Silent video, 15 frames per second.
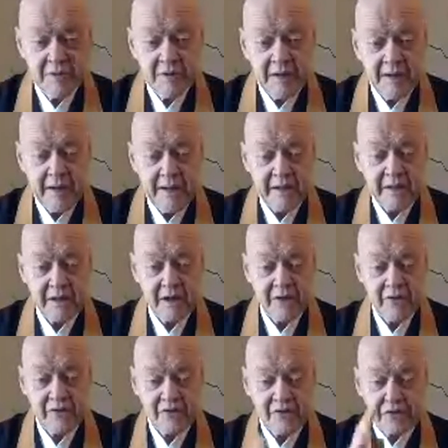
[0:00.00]
And it
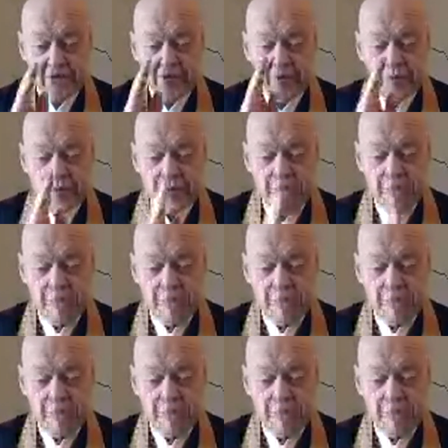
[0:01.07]
cuts through